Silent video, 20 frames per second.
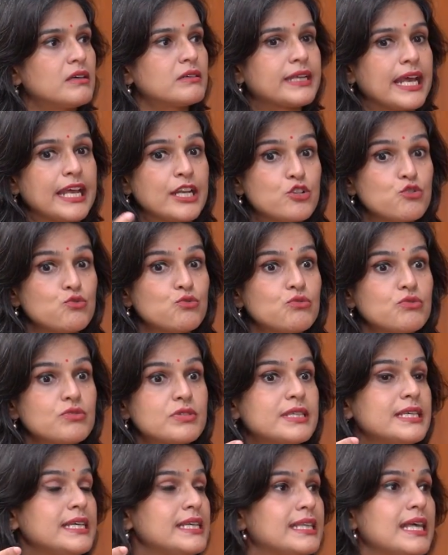tend to
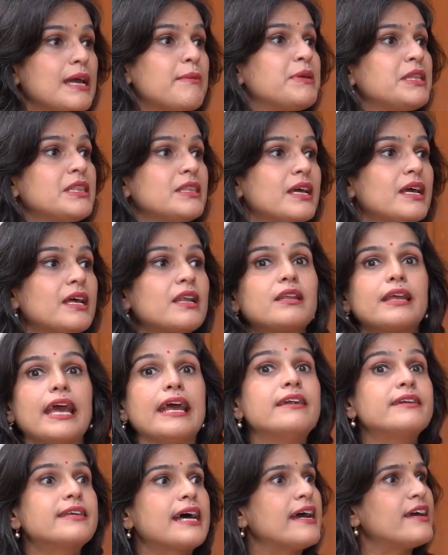see them in their
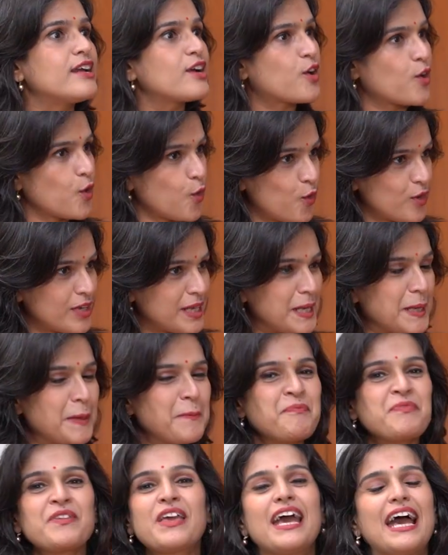entire
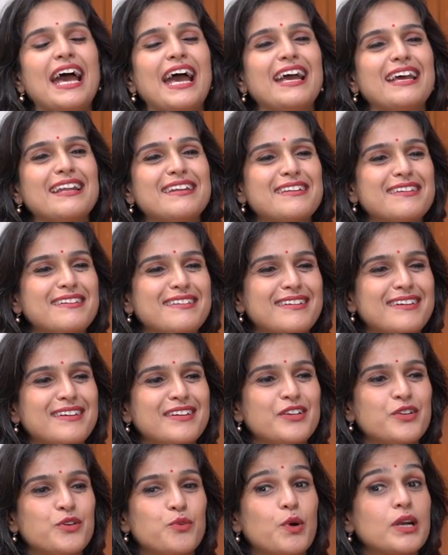glory. And,
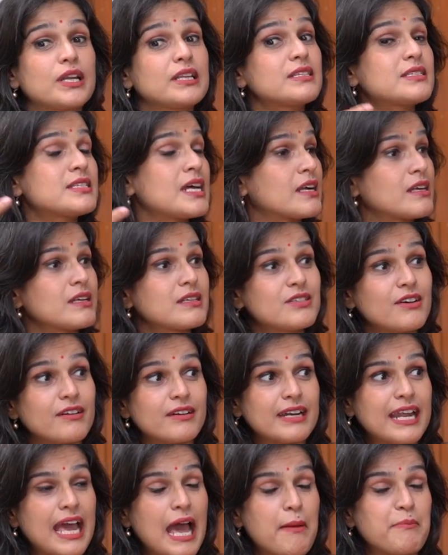you know, what are
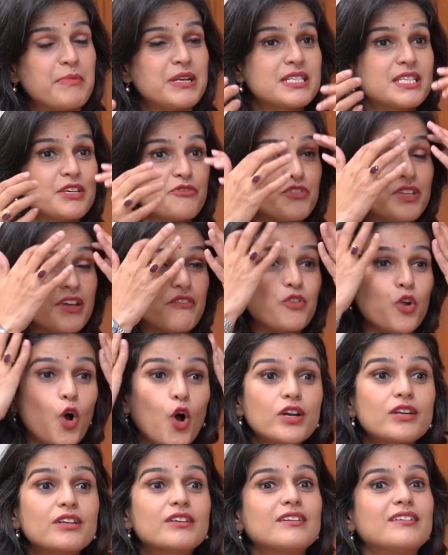certain habits, if they've
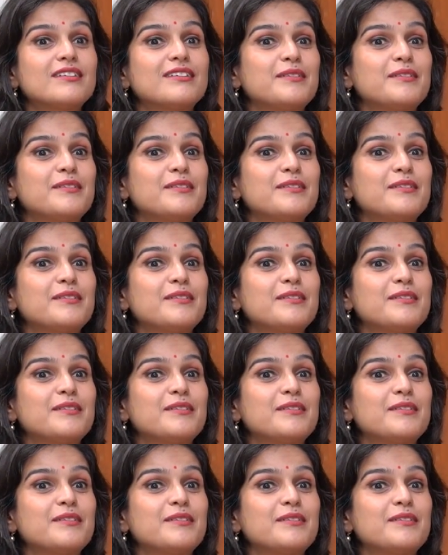not,